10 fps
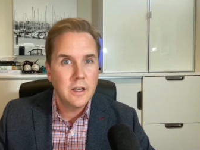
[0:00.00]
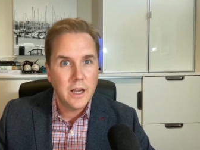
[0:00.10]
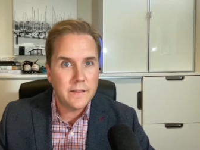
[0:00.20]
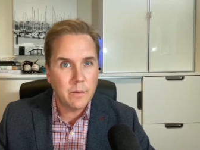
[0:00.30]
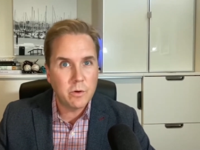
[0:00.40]

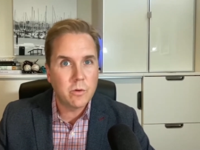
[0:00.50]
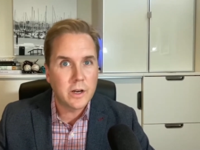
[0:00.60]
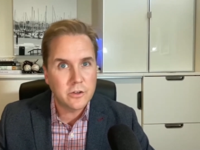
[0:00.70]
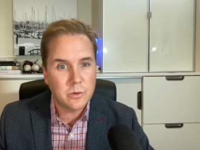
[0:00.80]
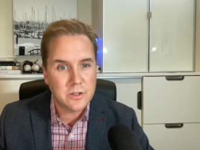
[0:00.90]
And then we run
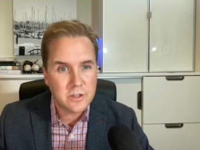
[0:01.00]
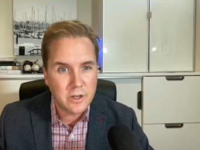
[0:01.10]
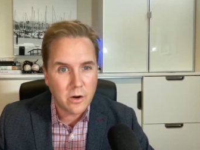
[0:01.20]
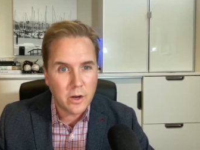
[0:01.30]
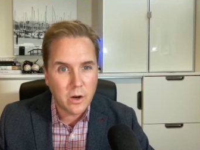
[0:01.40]
into a
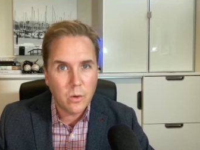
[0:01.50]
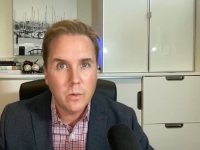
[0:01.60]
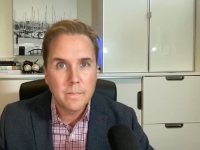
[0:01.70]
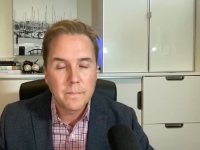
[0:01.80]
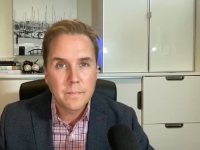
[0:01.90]
scenario
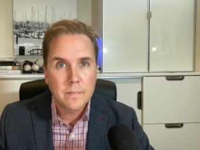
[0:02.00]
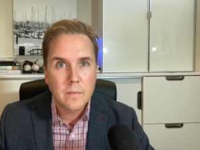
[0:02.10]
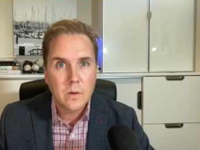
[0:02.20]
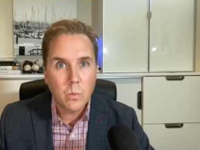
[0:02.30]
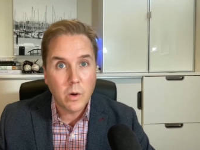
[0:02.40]

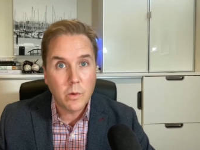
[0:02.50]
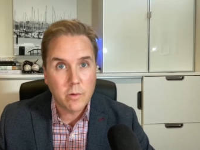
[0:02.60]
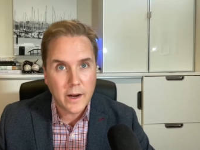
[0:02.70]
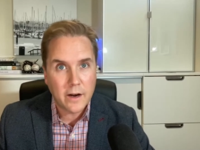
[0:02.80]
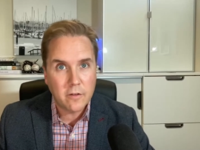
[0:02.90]
where we
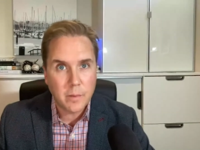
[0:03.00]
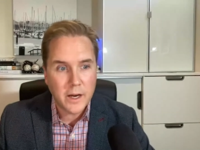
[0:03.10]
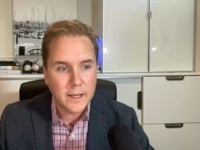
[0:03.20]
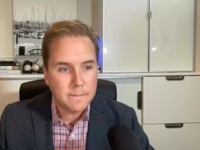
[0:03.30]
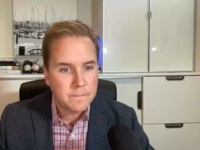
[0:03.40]
run out of
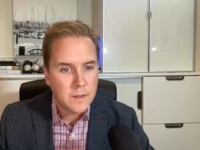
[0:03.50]
money.